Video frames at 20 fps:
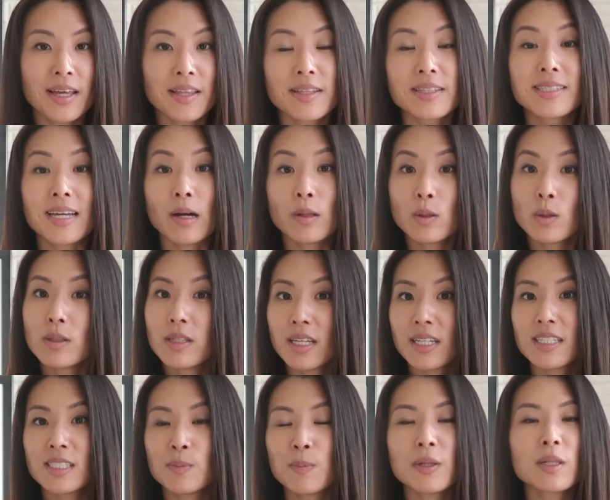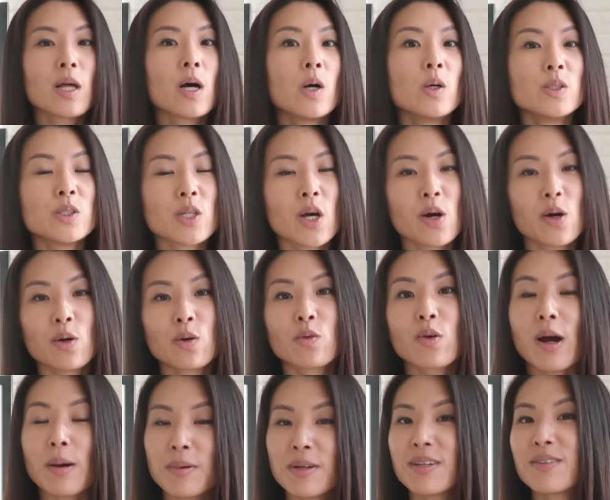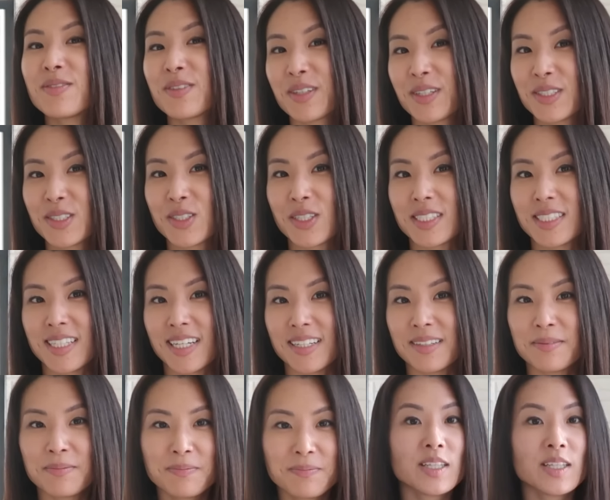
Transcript: The download link is below, so grab it if you're interested.